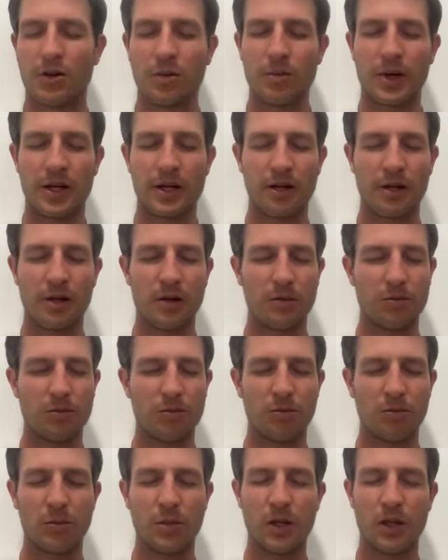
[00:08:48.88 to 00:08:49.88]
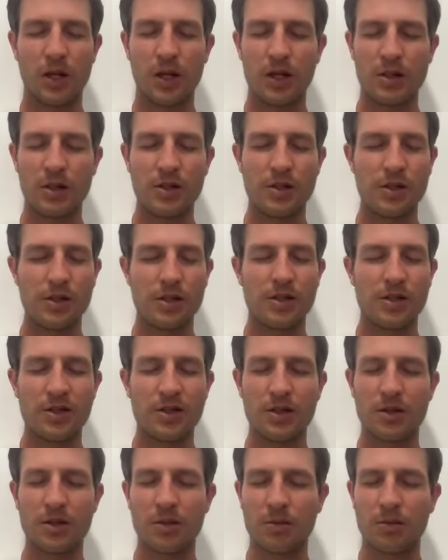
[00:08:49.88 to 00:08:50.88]
or my blood
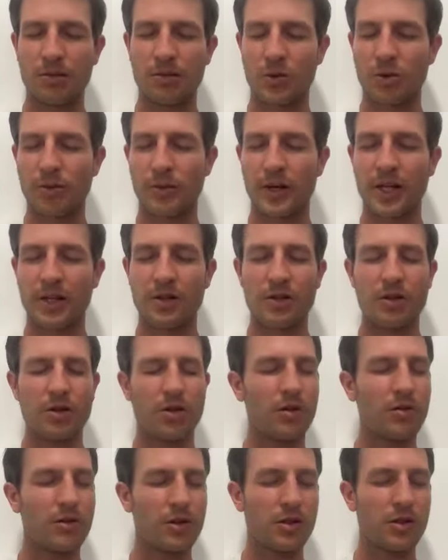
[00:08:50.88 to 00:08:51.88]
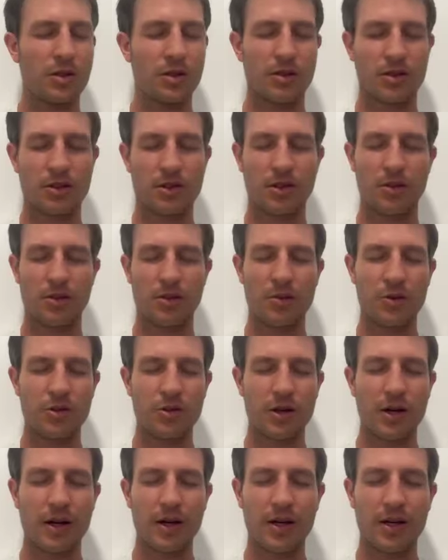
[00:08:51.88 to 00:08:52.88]
system, or my nervous system.
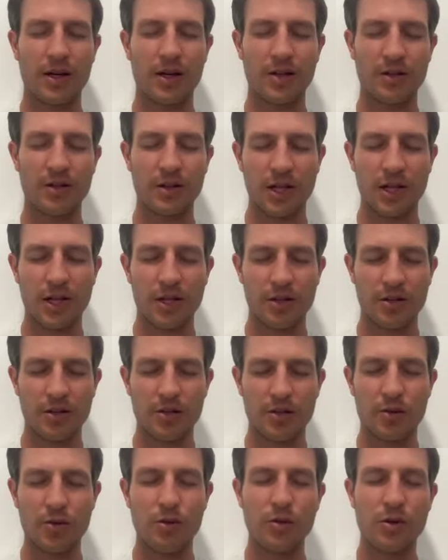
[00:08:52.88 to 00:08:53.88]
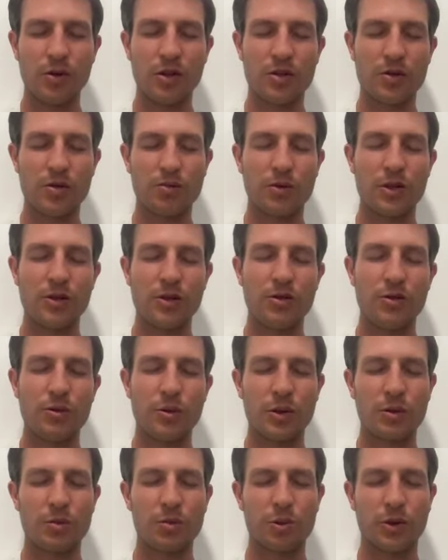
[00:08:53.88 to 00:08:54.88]
So I can do this
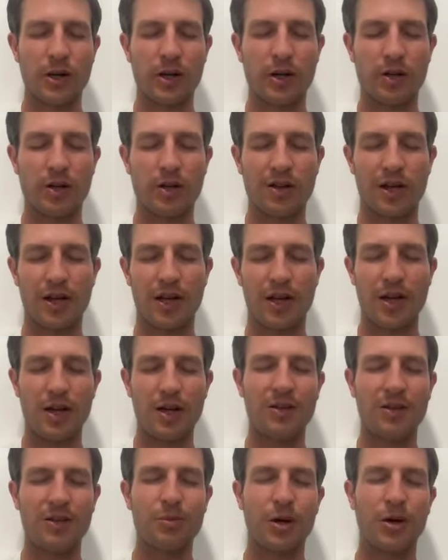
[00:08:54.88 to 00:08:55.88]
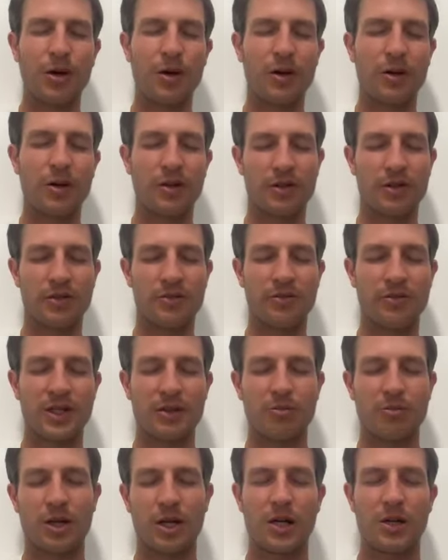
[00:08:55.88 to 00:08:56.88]
renewing breath to any part of
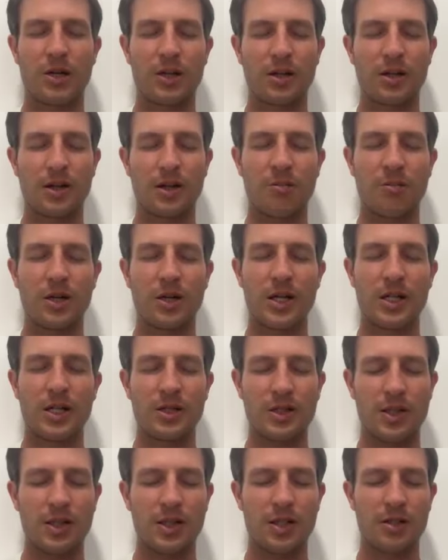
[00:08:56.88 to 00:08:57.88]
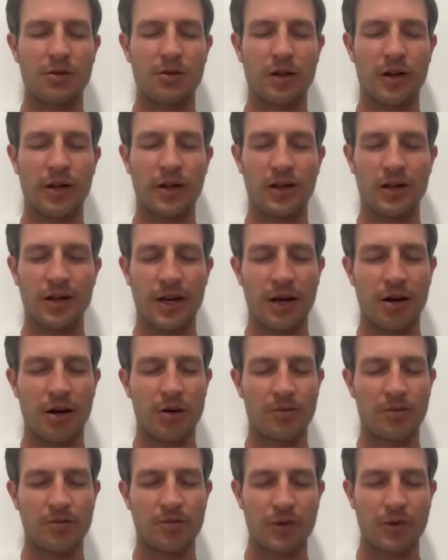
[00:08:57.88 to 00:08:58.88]
my body that might need it right
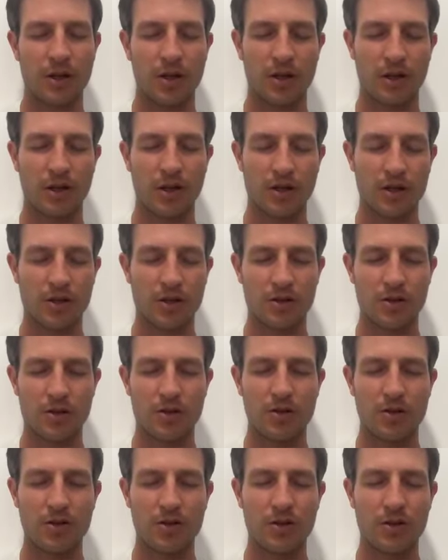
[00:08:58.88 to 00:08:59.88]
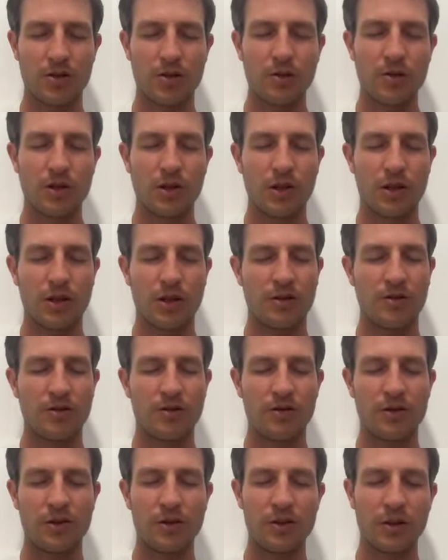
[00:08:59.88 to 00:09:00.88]
now. So just tuning in,
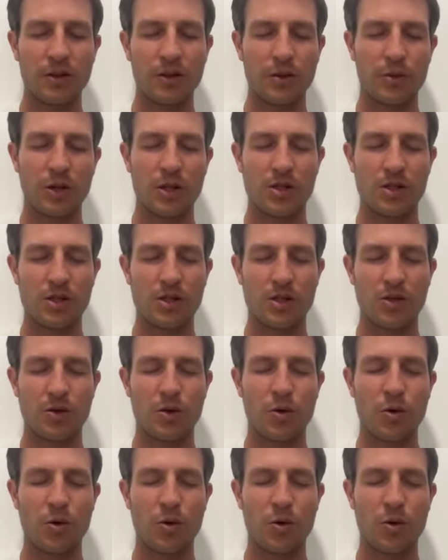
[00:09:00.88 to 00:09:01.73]
feeling what's the